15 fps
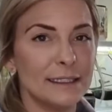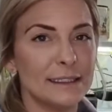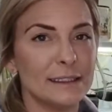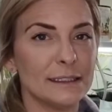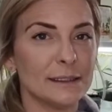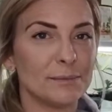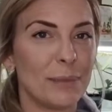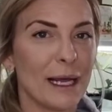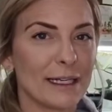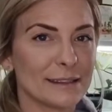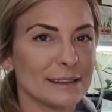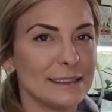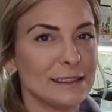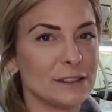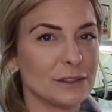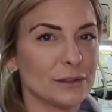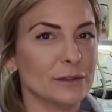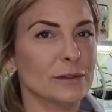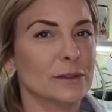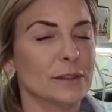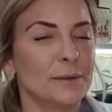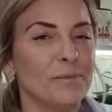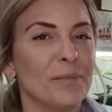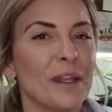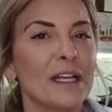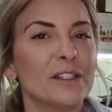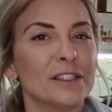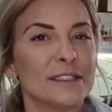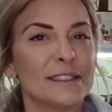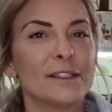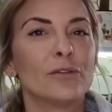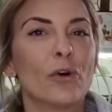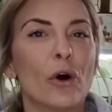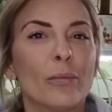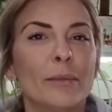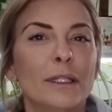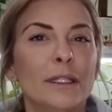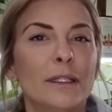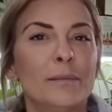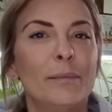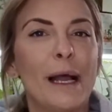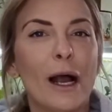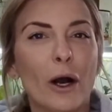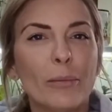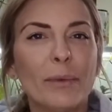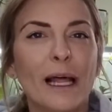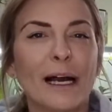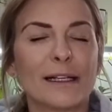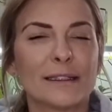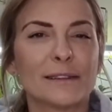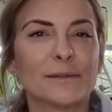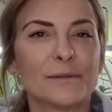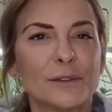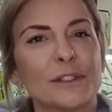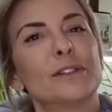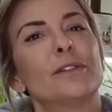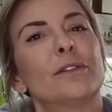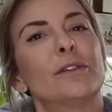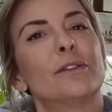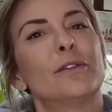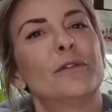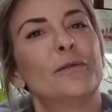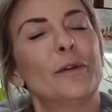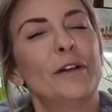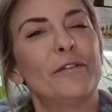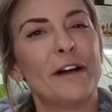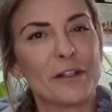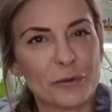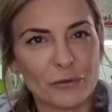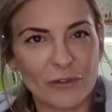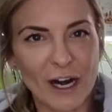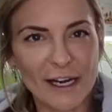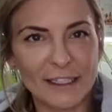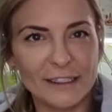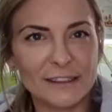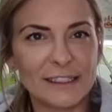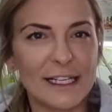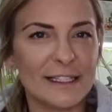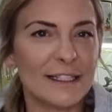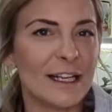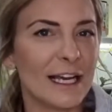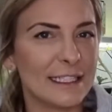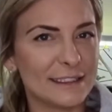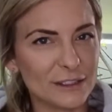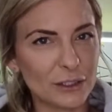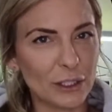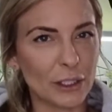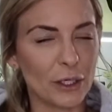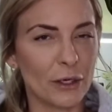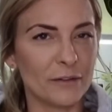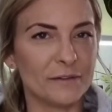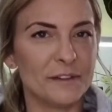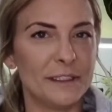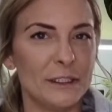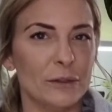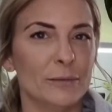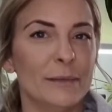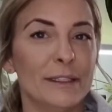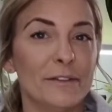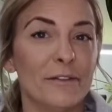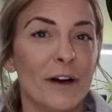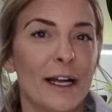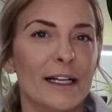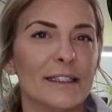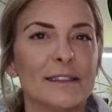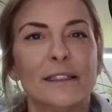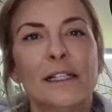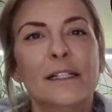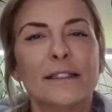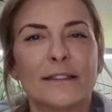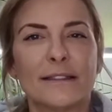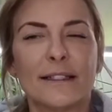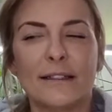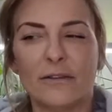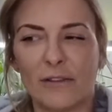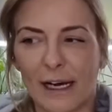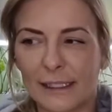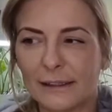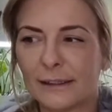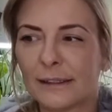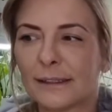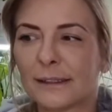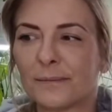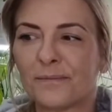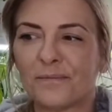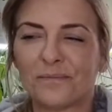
is plugged into just a normal power plug. So if I do run it and the lights turn off, the humidifier still runs.